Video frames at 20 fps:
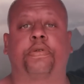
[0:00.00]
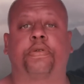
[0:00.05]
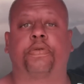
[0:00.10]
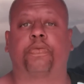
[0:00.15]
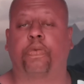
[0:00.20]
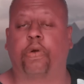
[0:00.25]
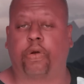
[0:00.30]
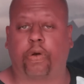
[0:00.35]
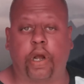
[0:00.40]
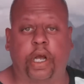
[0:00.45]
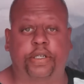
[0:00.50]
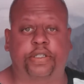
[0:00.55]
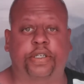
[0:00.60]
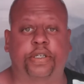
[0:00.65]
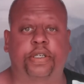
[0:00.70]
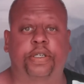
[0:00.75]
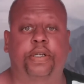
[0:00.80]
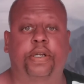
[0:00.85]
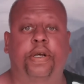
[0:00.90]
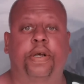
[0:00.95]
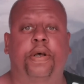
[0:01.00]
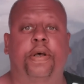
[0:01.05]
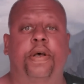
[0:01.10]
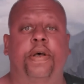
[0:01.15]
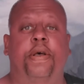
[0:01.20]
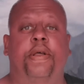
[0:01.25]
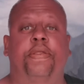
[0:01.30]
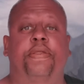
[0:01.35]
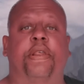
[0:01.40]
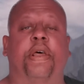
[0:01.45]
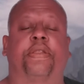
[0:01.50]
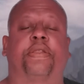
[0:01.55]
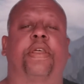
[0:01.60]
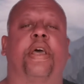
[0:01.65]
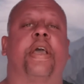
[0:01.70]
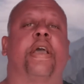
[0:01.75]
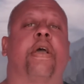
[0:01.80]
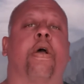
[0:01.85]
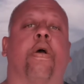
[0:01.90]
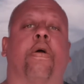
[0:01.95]
regression that
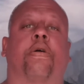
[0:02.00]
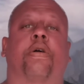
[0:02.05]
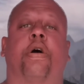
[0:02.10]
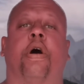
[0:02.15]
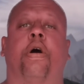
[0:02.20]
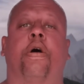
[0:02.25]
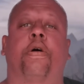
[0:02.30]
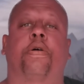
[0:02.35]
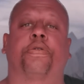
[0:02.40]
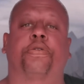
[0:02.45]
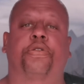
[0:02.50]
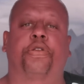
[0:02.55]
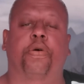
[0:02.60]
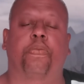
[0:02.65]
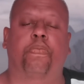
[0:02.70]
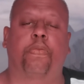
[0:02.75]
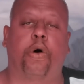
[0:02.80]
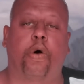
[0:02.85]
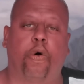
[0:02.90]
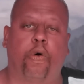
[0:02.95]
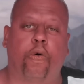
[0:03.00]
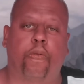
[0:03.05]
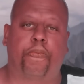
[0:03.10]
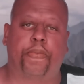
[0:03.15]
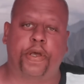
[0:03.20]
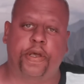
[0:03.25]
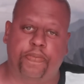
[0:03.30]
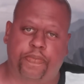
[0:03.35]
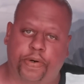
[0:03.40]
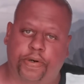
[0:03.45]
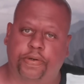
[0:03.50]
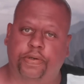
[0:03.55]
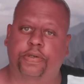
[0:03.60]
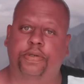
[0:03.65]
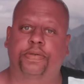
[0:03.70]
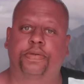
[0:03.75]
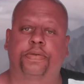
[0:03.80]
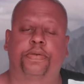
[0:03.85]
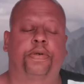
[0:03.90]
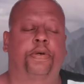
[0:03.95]
they are called the mole people.
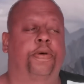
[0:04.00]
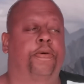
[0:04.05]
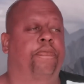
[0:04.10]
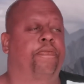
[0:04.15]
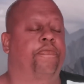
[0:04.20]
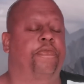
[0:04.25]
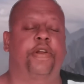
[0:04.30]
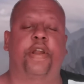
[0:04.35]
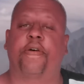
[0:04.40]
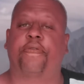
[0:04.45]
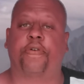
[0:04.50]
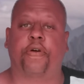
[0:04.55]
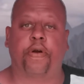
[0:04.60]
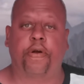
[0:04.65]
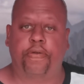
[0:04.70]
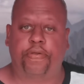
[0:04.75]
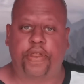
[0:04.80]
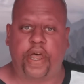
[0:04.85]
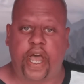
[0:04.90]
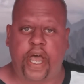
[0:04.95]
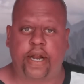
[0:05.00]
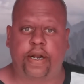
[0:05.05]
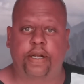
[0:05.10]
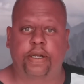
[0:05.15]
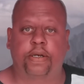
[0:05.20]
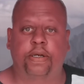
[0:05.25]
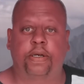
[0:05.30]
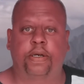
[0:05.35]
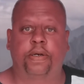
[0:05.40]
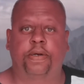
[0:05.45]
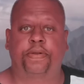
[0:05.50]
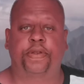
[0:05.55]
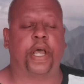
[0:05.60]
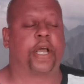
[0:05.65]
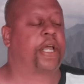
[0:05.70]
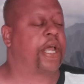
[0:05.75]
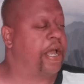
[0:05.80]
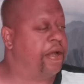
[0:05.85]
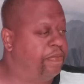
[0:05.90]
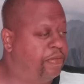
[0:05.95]
Never heard that.
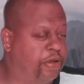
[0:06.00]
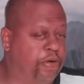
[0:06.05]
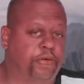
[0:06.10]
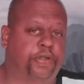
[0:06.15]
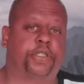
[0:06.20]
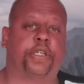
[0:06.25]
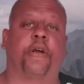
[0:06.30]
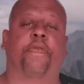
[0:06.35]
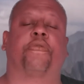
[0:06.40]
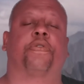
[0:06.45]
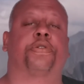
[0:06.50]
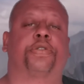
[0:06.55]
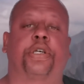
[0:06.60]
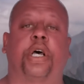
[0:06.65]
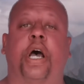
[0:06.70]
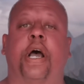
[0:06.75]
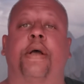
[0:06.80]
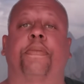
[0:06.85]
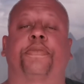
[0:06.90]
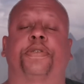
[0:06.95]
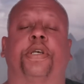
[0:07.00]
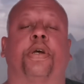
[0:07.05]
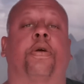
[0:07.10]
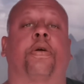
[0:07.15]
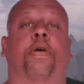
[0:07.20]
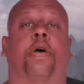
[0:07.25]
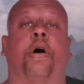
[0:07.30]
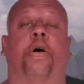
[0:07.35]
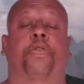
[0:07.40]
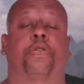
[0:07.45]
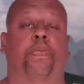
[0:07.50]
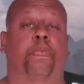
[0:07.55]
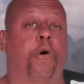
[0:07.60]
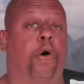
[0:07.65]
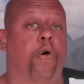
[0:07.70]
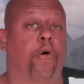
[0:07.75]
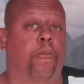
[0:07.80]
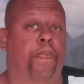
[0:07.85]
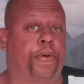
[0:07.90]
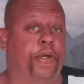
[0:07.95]
That came through several times. They are called the
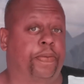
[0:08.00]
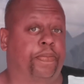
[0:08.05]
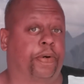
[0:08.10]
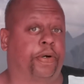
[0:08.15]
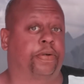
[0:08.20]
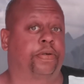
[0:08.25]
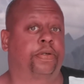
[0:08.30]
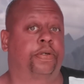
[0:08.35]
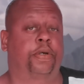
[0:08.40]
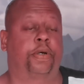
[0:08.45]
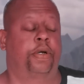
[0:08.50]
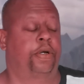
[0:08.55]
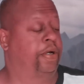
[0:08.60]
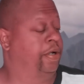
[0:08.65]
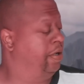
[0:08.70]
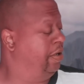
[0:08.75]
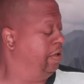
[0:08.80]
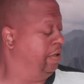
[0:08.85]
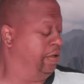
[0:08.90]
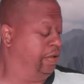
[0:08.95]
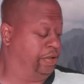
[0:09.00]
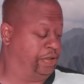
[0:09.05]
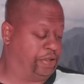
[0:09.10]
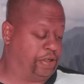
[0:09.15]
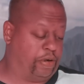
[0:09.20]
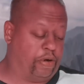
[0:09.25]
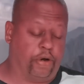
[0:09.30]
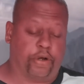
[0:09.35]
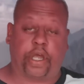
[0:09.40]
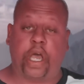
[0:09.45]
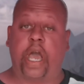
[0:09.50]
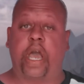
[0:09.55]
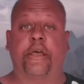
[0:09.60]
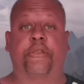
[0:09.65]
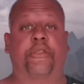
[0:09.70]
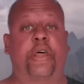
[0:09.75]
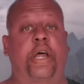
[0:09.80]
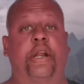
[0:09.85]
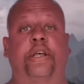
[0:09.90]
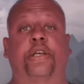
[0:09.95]
mole people. So, okay,
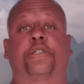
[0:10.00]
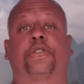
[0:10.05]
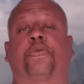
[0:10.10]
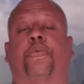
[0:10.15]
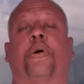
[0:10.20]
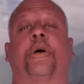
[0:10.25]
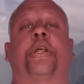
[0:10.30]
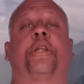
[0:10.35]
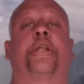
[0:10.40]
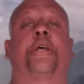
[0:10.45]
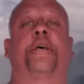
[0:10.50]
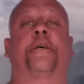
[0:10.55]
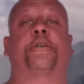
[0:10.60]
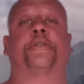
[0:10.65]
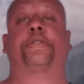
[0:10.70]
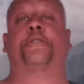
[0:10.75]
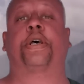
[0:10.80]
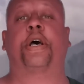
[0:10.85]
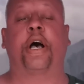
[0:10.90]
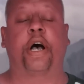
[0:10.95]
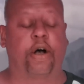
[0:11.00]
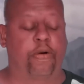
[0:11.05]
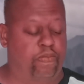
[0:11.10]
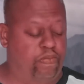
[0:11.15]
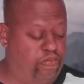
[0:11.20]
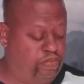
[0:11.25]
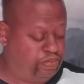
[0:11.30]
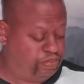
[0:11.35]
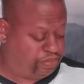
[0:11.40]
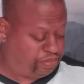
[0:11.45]
that is what it is. Um,